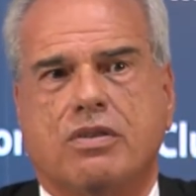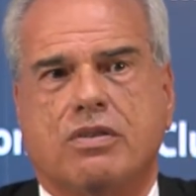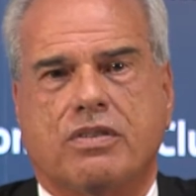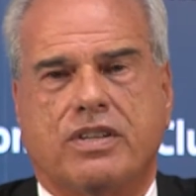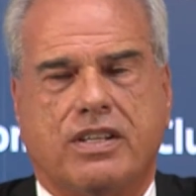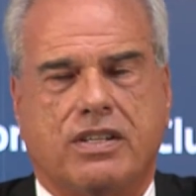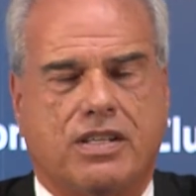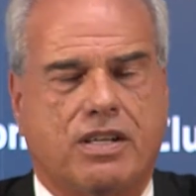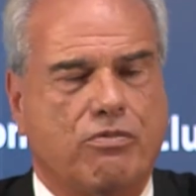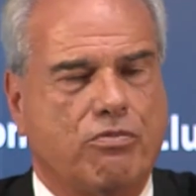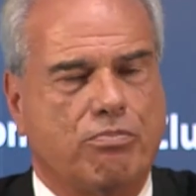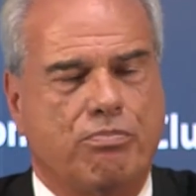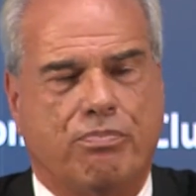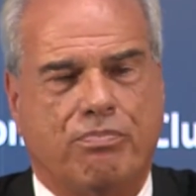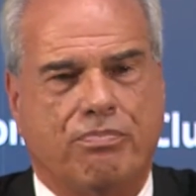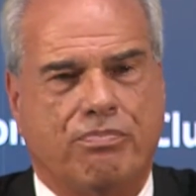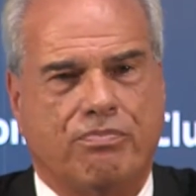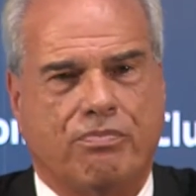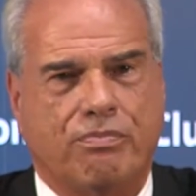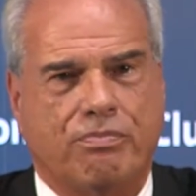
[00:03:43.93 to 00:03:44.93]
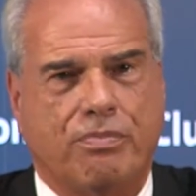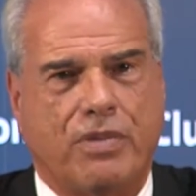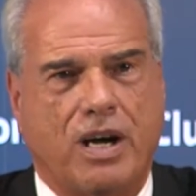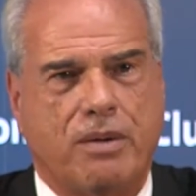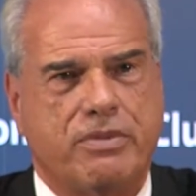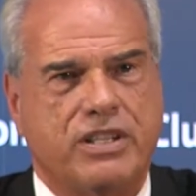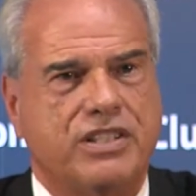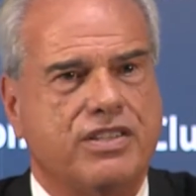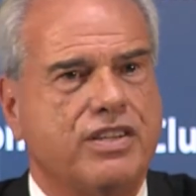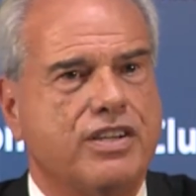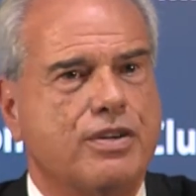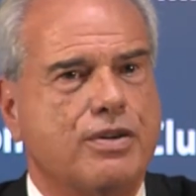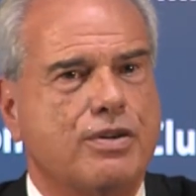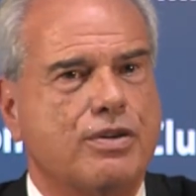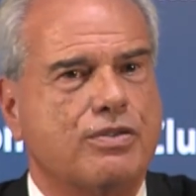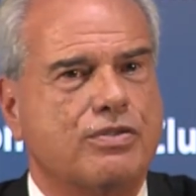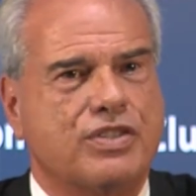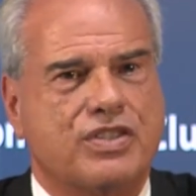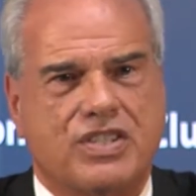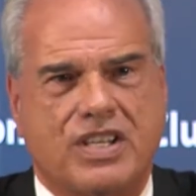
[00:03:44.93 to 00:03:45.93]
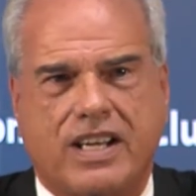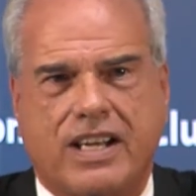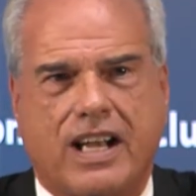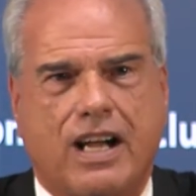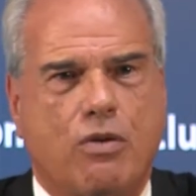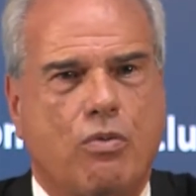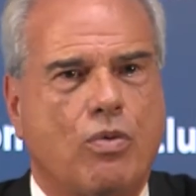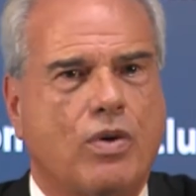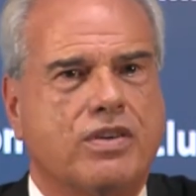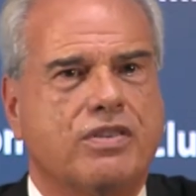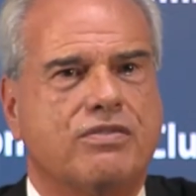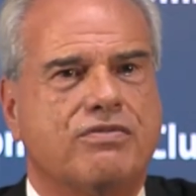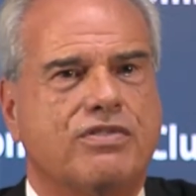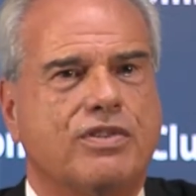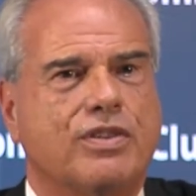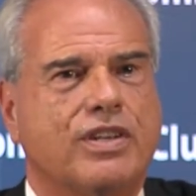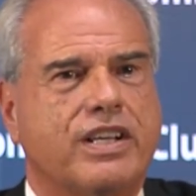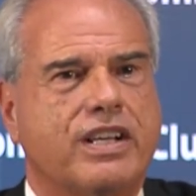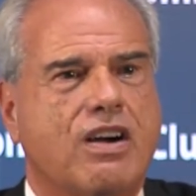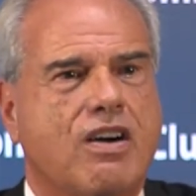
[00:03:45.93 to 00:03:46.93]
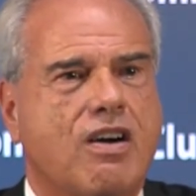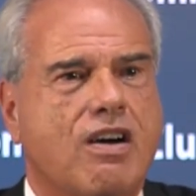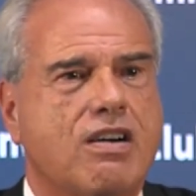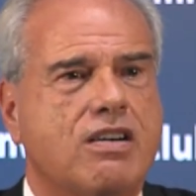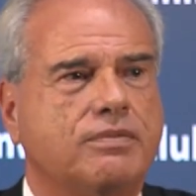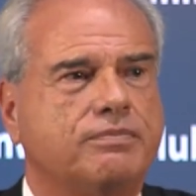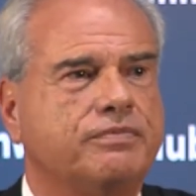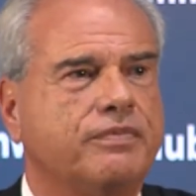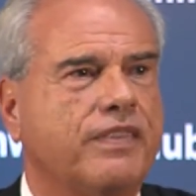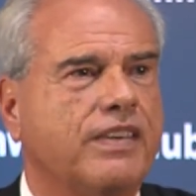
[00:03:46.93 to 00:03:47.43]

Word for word: they've got Bobby De Niro saying how wonderful they are,